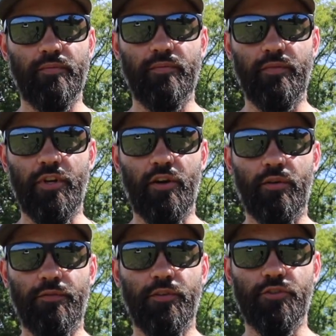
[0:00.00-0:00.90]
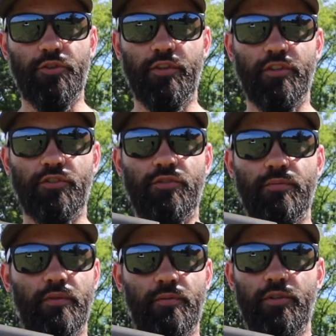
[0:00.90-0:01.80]
if you're shooting this
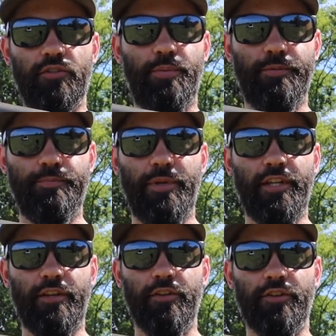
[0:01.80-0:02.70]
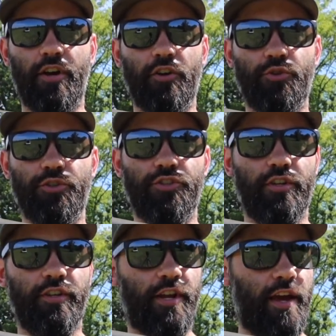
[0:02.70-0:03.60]
particular cartridge
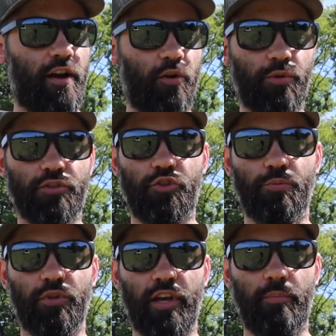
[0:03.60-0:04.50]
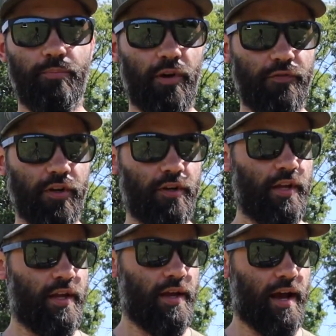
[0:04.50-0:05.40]
in an AR with a super light buffer?
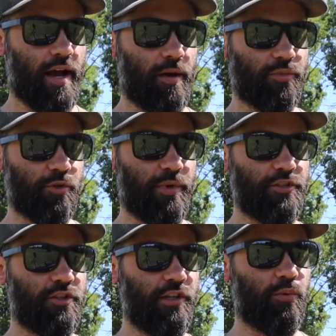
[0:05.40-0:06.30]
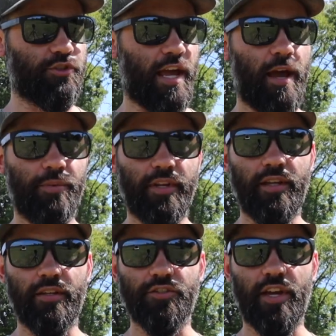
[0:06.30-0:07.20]
So basically what's
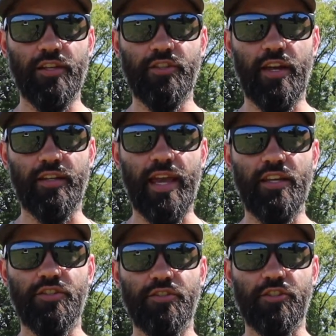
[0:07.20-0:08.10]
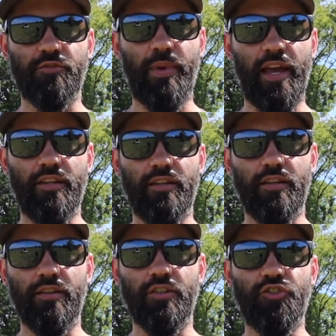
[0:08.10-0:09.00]
happening is, as that case is expanding
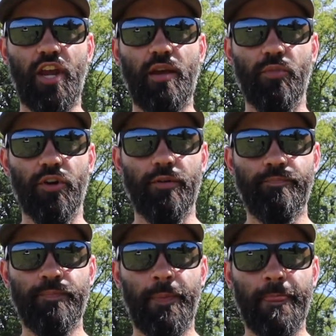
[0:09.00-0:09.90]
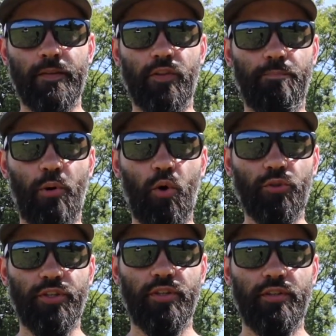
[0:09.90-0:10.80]
in the chamber, the
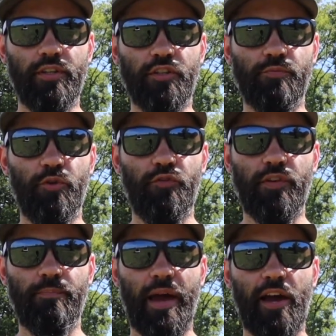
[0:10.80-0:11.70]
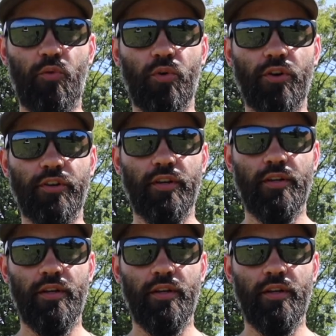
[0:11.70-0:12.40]
bolt is moving backward